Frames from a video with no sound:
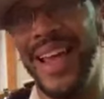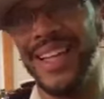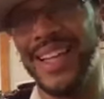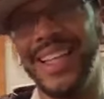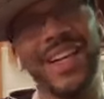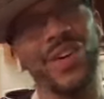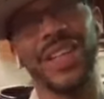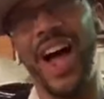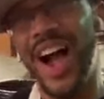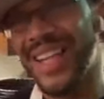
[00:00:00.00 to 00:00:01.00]
and the
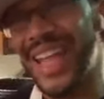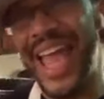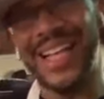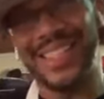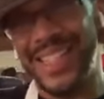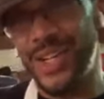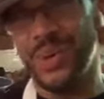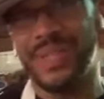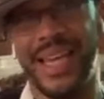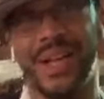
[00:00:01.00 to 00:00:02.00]
little
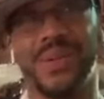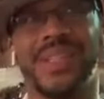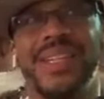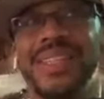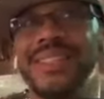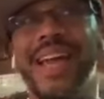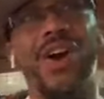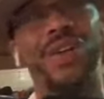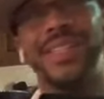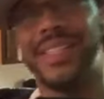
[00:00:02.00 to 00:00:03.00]
langostino tails,
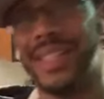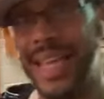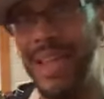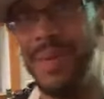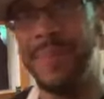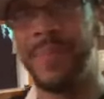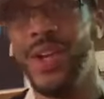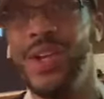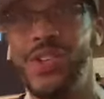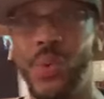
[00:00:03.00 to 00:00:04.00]
they are slamming.
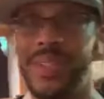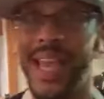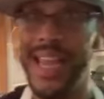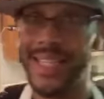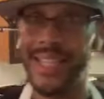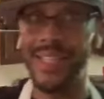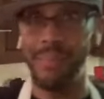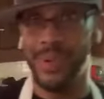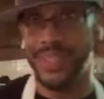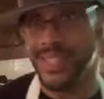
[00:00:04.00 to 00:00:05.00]
So take
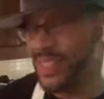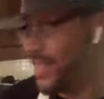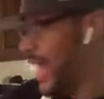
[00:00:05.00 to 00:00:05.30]
this and put this